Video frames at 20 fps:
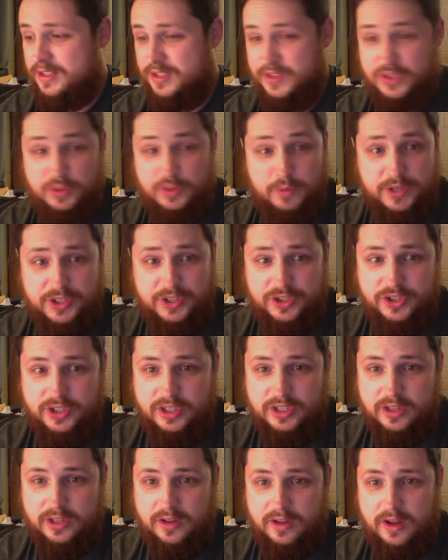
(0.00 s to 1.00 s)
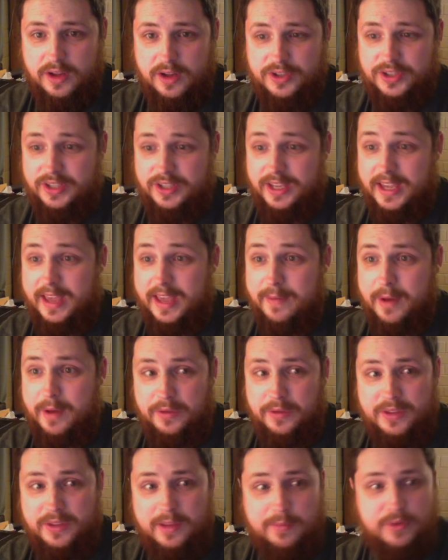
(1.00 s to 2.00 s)
the Switch just launched. They came out
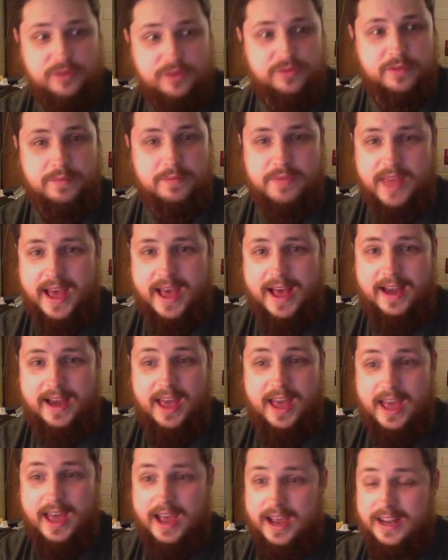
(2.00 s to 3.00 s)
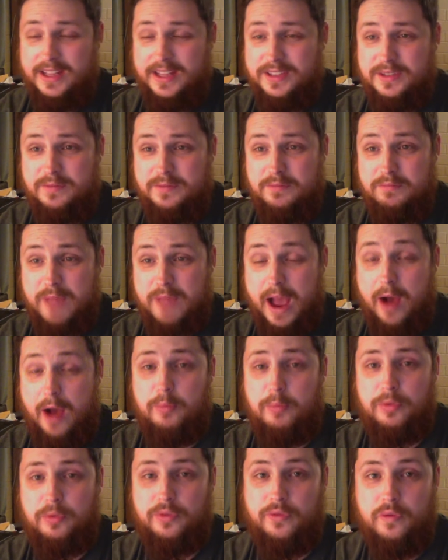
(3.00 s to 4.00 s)
with numbers from that, and it's
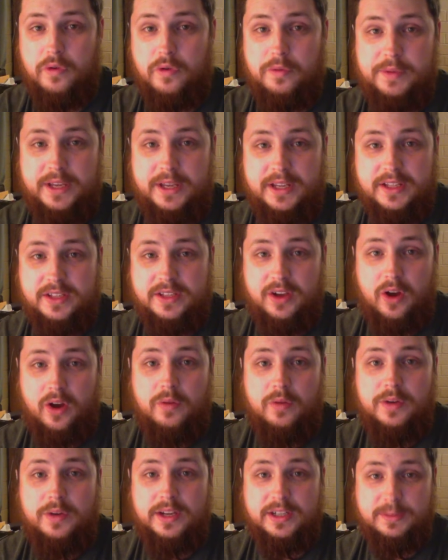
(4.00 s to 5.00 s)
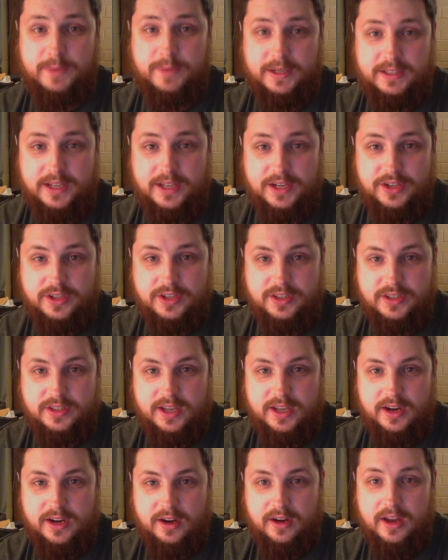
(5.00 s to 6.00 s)
outperforming its own expectations
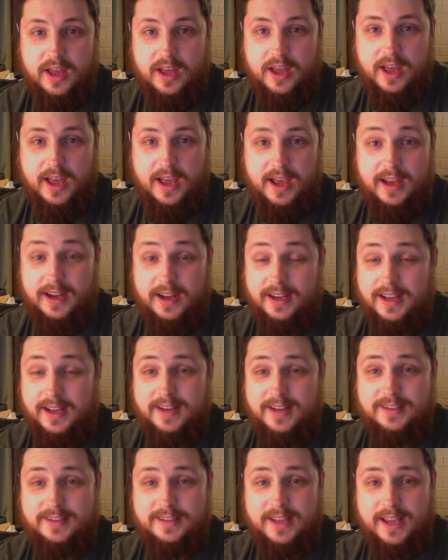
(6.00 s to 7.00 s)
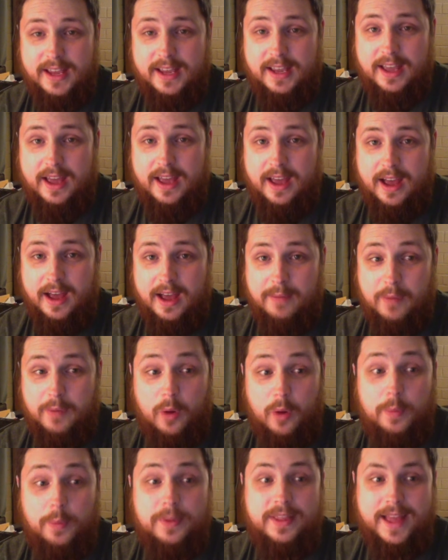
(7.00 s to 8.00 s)
there. And I gotta say, I'm
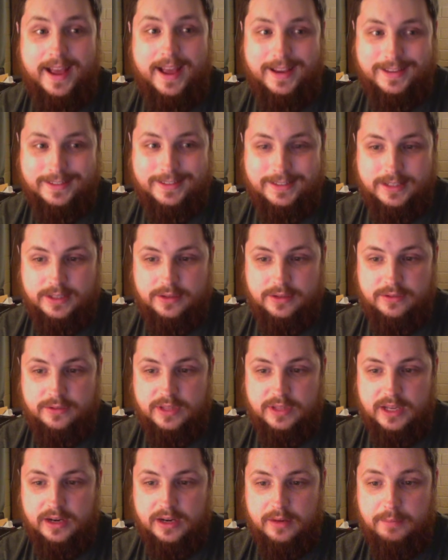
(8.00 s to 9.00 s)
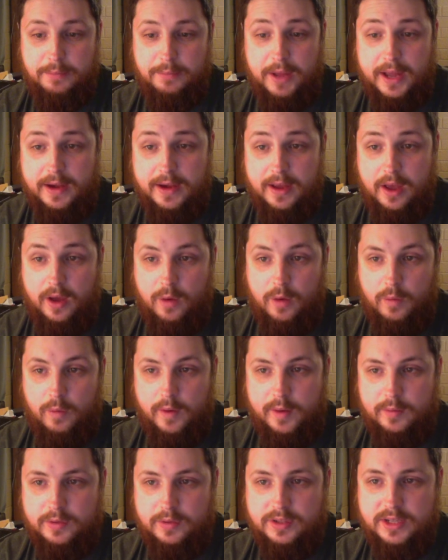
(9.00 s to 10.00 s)
hoping that continues there. But
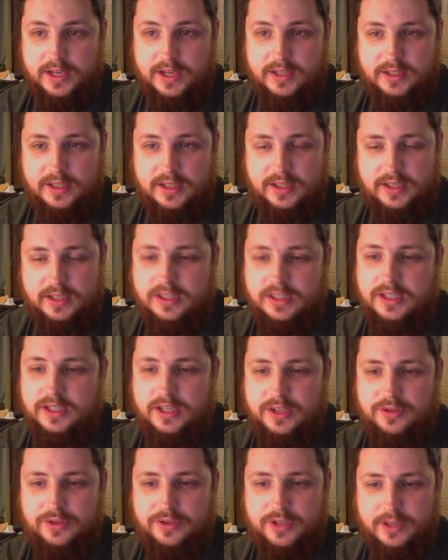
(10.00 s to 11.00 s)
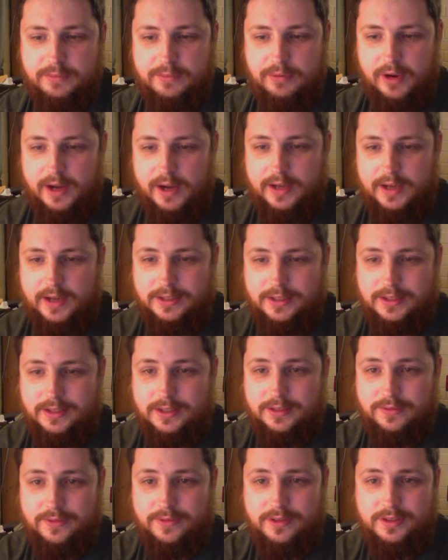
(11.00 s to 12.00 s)
what I will say is this is an interesting product
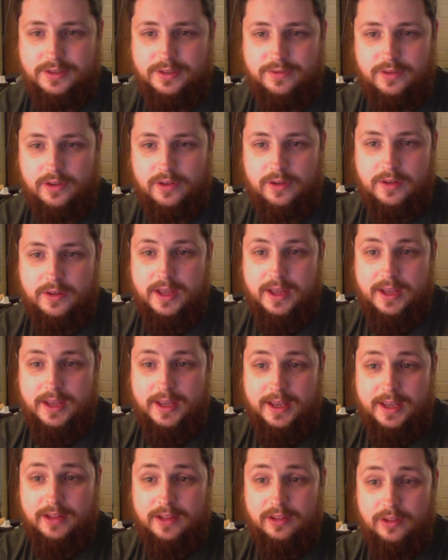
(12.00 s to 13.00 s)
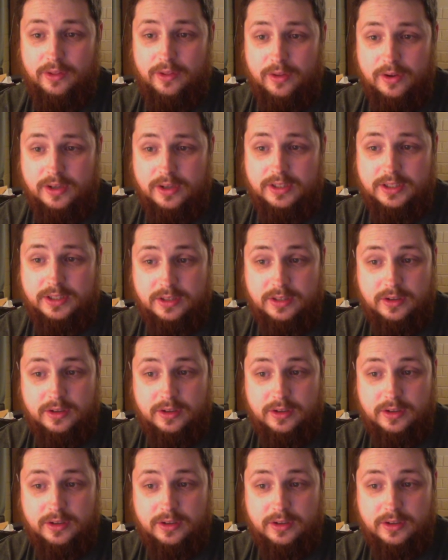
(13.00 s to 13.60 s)
because, first of all, it looks